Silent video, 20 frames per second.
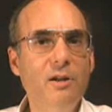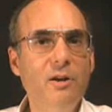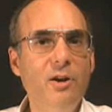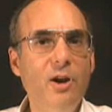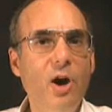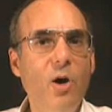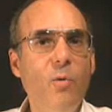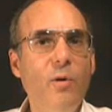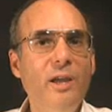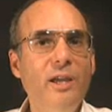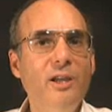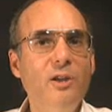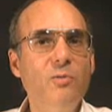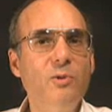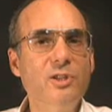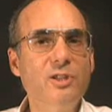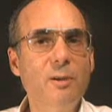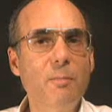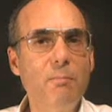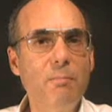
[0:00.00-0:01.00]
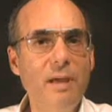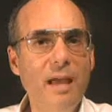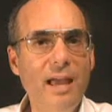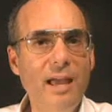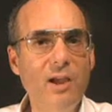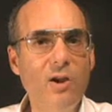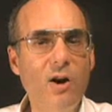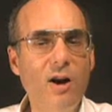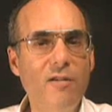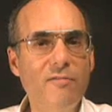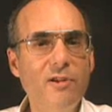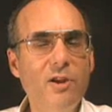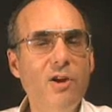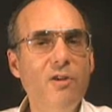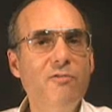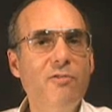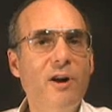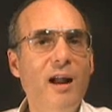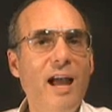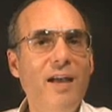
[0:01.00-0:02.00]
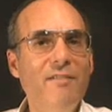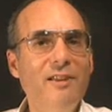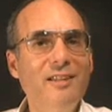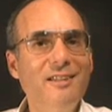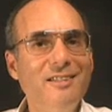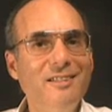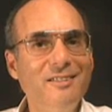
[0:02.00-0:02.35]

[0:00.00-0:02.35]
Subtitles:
knowing it was a payoff for having